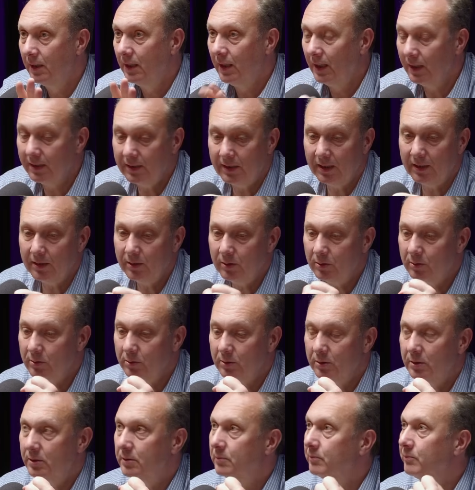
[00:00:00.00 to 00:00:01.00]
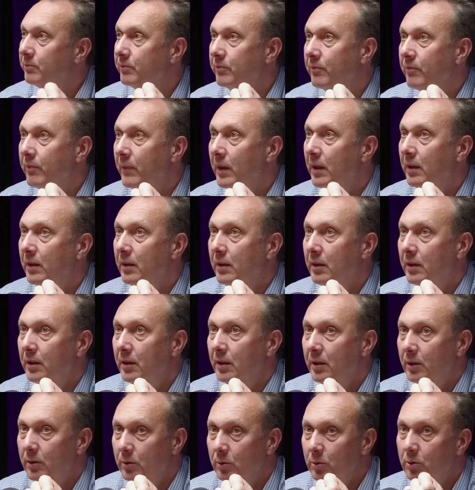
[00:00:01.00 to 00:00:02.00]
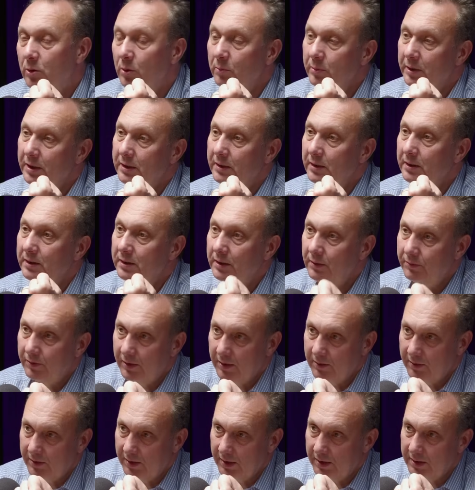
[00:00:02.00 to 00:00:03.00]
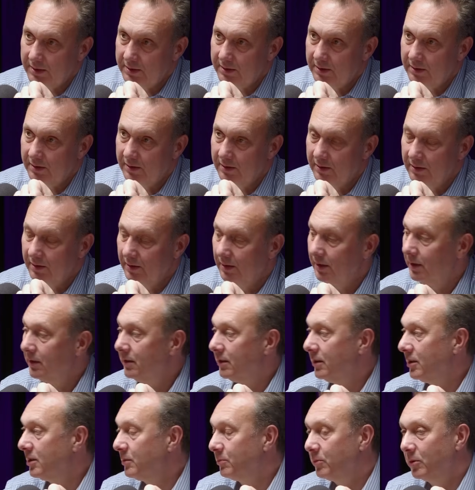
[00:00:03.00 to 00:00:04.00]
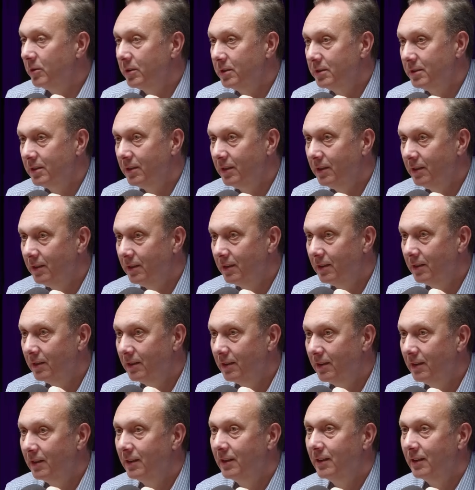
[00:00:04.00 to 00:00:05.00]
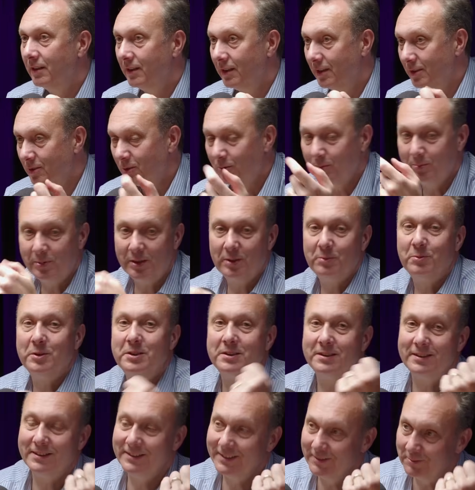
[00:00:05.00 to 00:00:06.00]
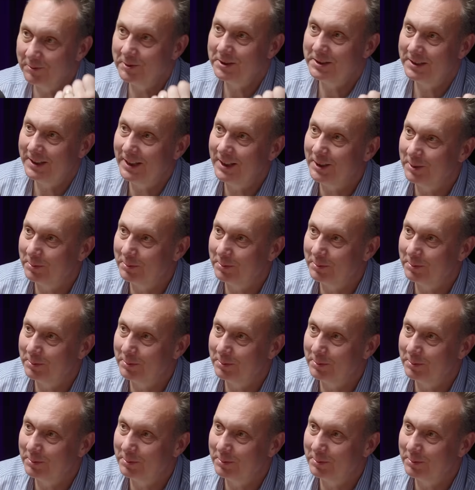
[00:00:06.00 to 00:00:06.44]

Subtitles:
And then you could do completely different things in this policy as compared with that